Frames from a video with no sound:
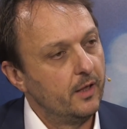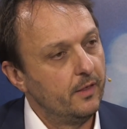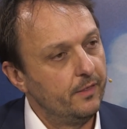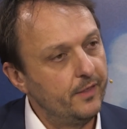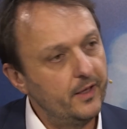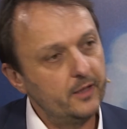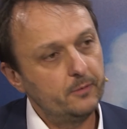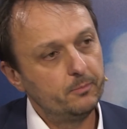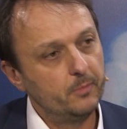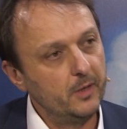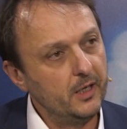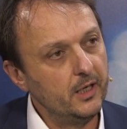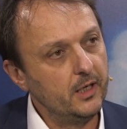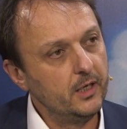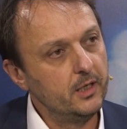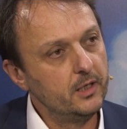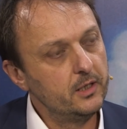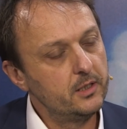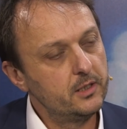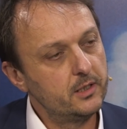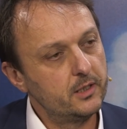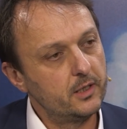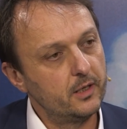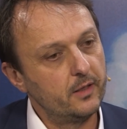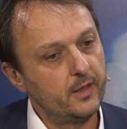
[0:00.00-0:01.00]
That
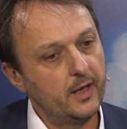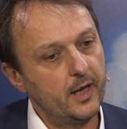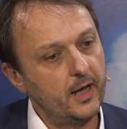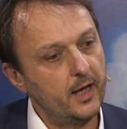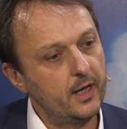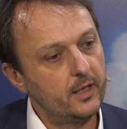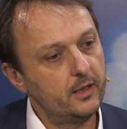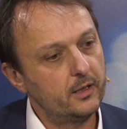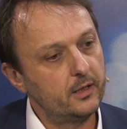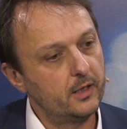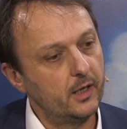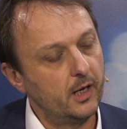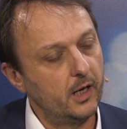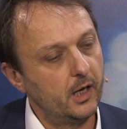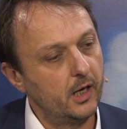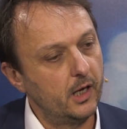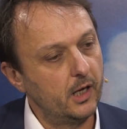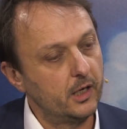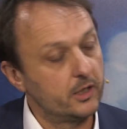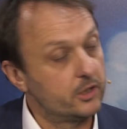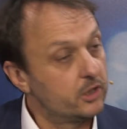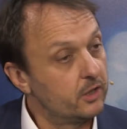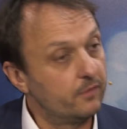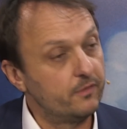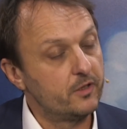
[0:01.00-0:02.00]
means that
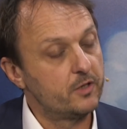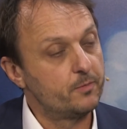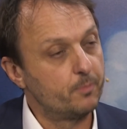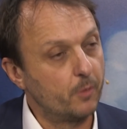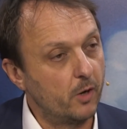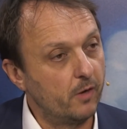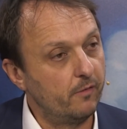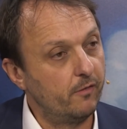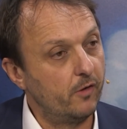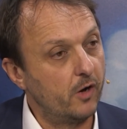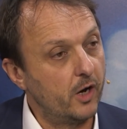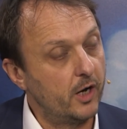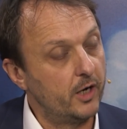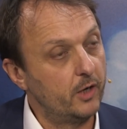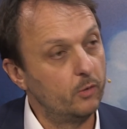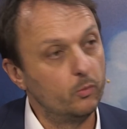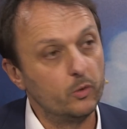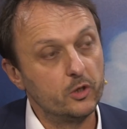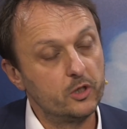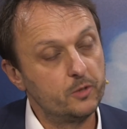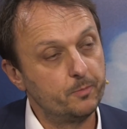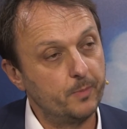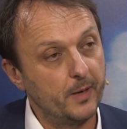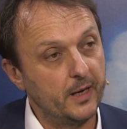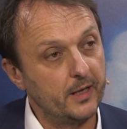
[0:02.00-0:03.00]
a service provider
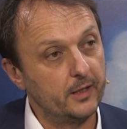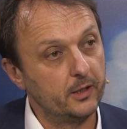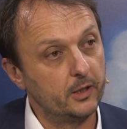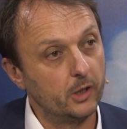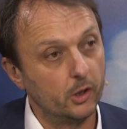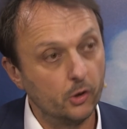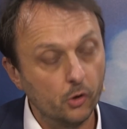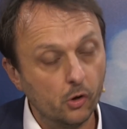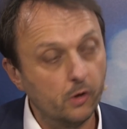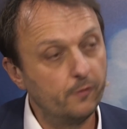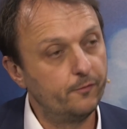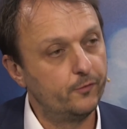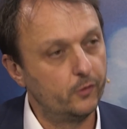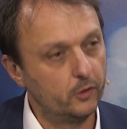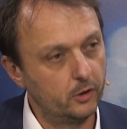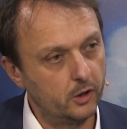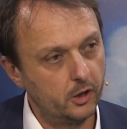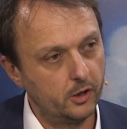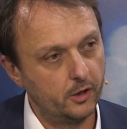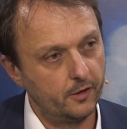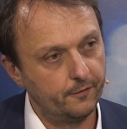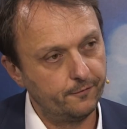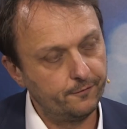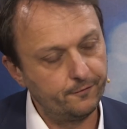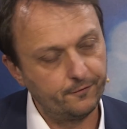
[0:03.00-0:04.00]
will spend an awful
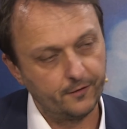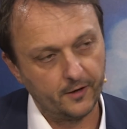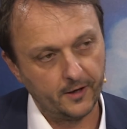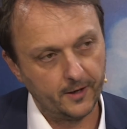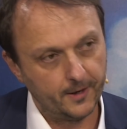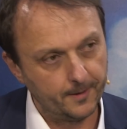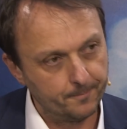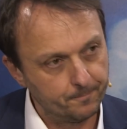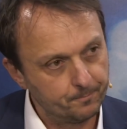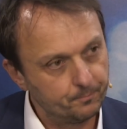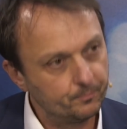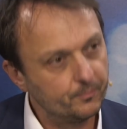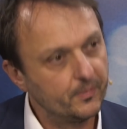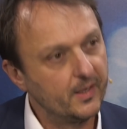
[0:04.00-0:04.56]
lot of